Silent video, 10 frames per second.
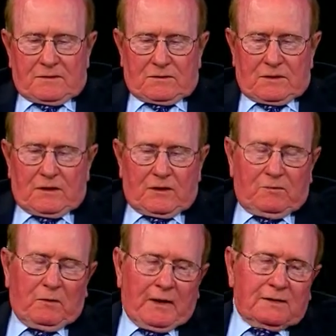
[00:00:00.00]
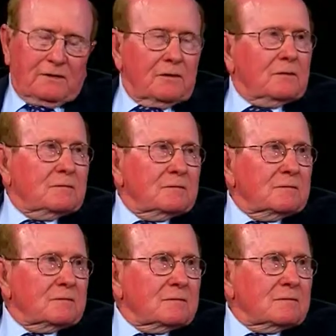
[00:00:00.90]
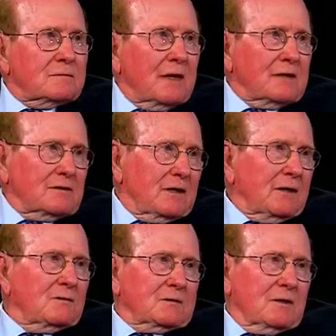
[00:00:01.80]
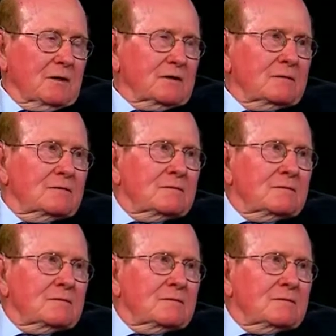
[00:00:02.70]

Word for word: he came back to the tank that I was on,